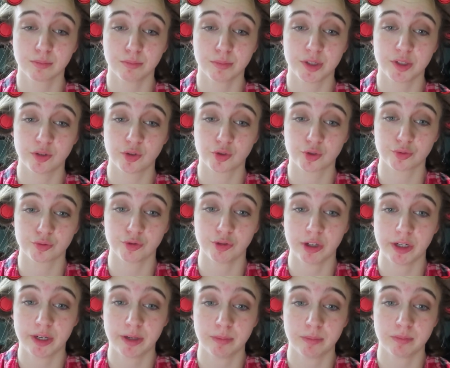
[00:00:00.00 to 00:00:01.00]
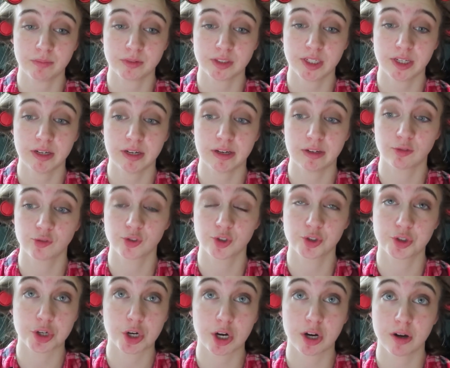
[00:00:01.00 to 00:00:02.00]
my dream teenage
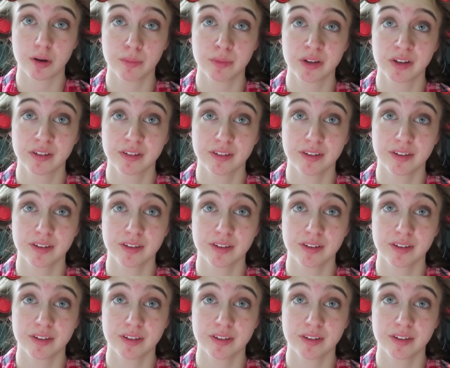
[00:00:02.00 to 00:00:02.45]
job.